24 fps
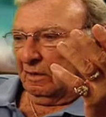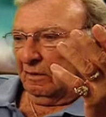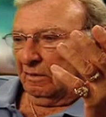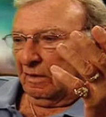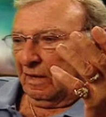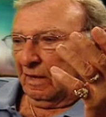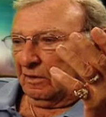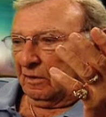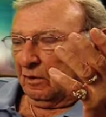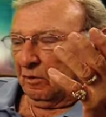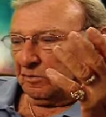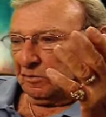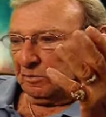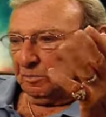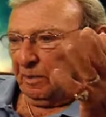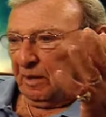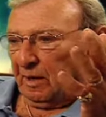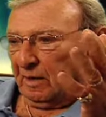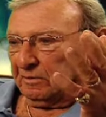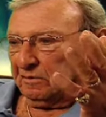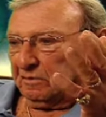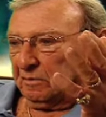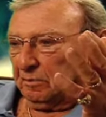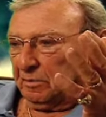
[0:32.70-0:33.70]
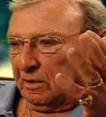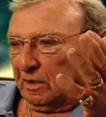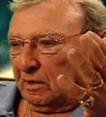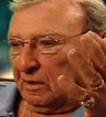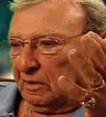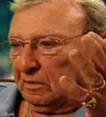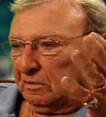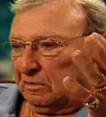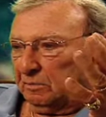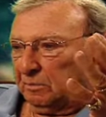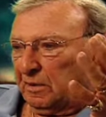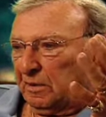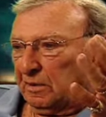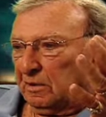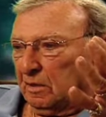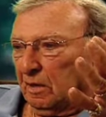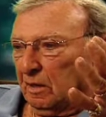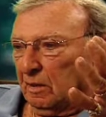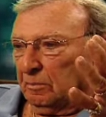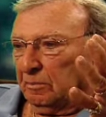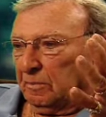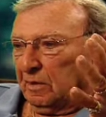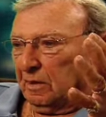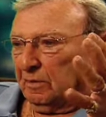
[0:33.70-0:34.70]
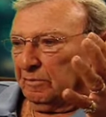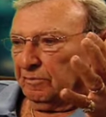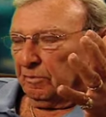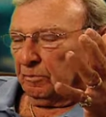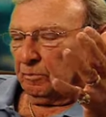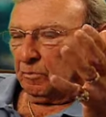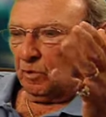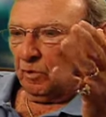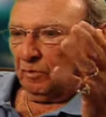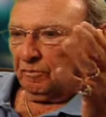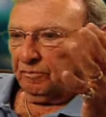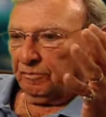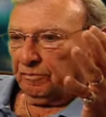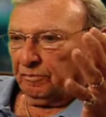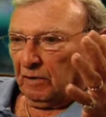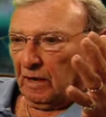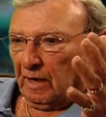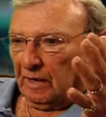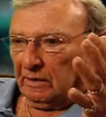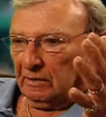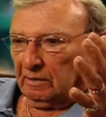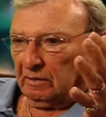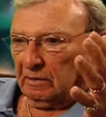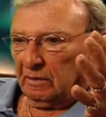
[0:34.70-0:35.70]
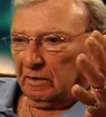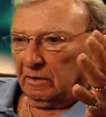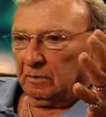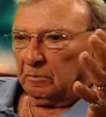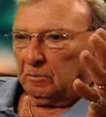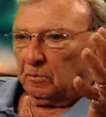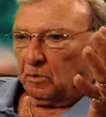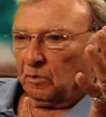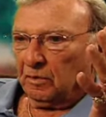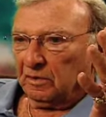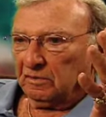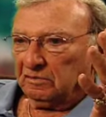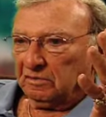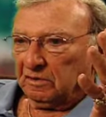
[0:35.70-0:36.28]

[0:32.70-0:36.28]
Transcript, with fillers: then those possibilities become even more frightening and more